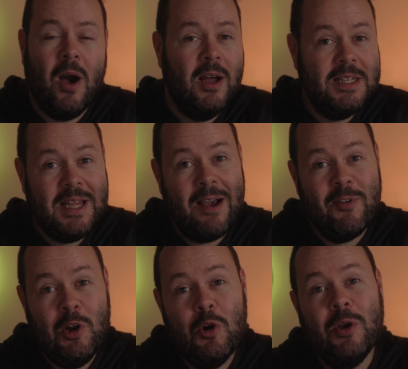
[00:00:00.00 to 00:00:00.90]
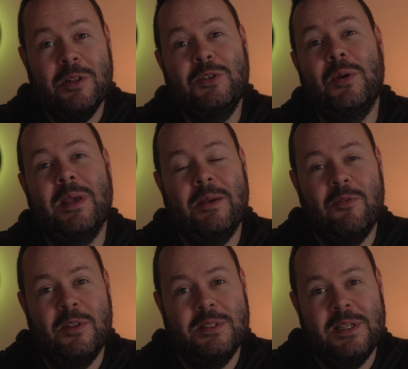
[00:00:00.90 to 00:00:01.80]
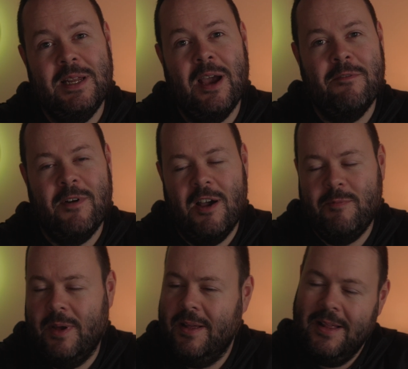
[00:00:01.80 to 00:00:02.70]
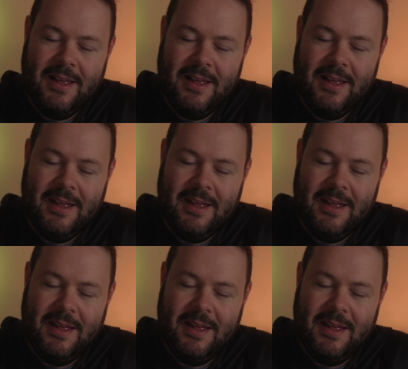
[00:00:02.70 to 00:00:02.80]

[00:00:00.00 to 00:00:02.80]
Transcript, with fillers: I did have a look at doing it with this DDR5 but